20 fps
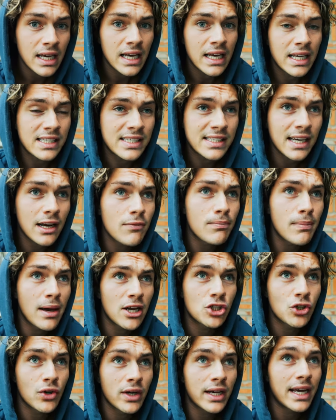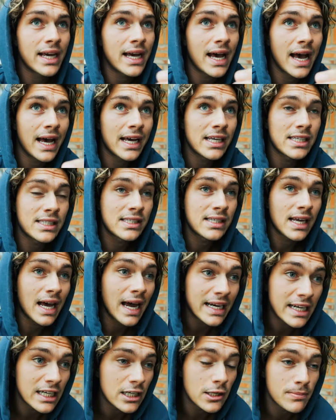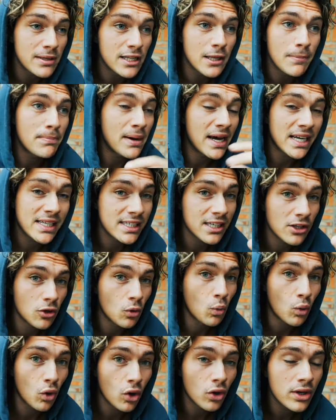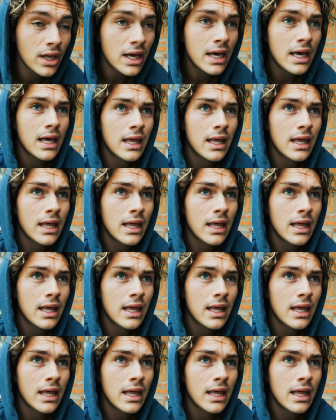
Instead of measuring it as, I need to be the best in the world,